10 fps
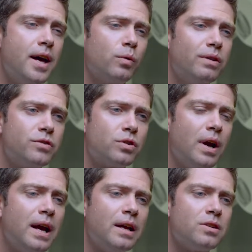And we've
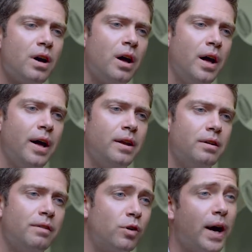trained
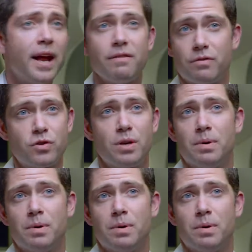on a variety of different